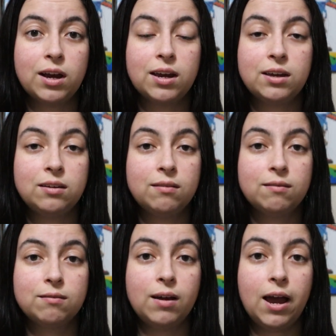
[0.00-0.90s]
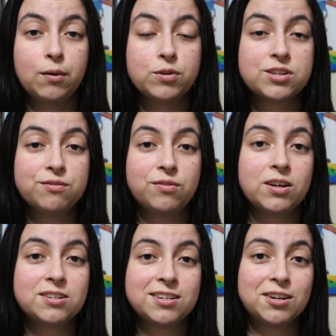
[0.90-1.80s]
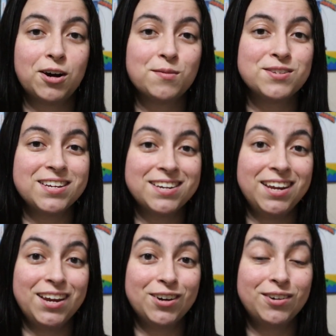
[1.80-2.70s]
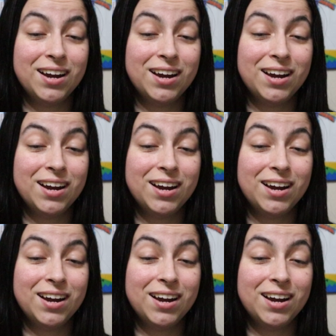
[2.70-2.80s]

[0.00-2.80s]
I I was invested in Carmen Sandiego.